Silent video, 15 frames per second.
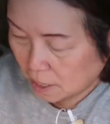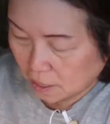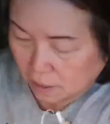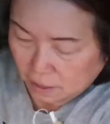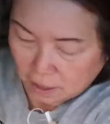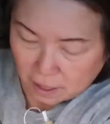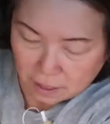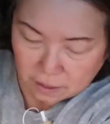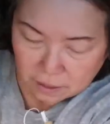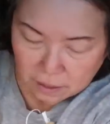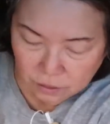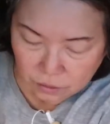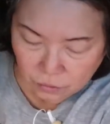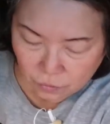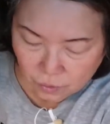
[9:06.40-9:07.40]
and then
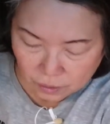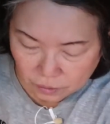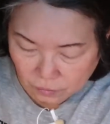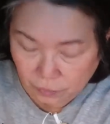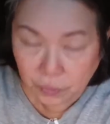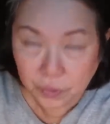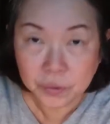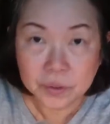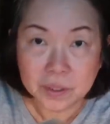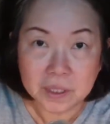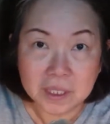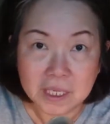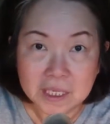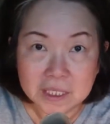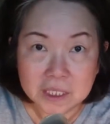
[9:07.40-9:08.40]
you want to put
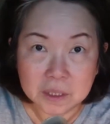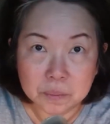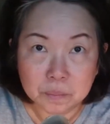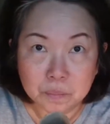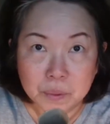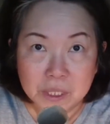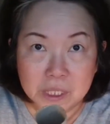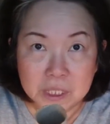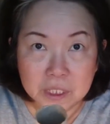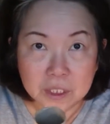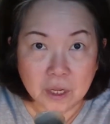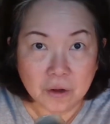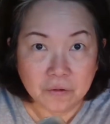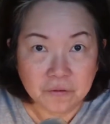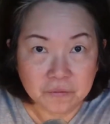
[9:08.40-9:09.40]
this piece
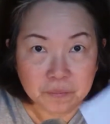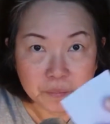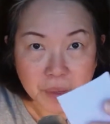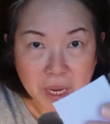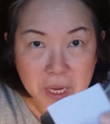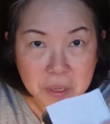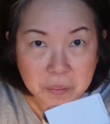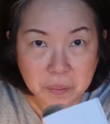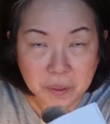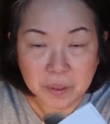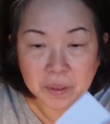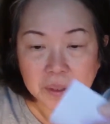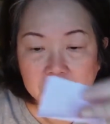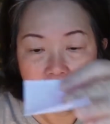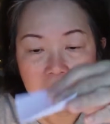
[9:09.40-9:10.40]
of
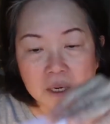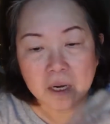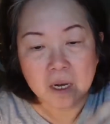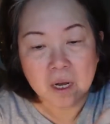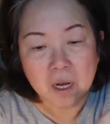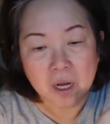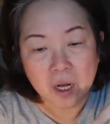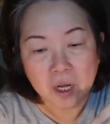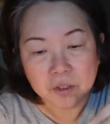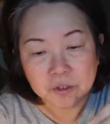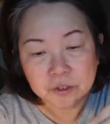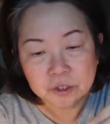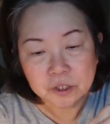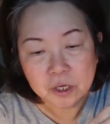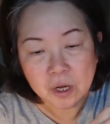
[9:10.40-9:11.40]
paper on
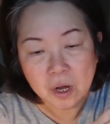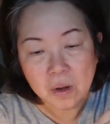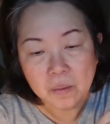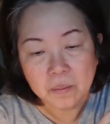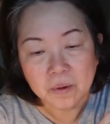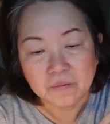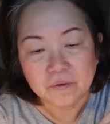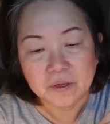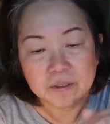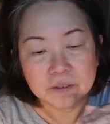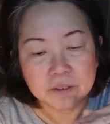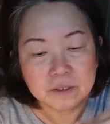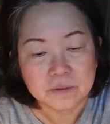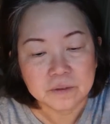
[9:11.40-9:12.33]
top of it.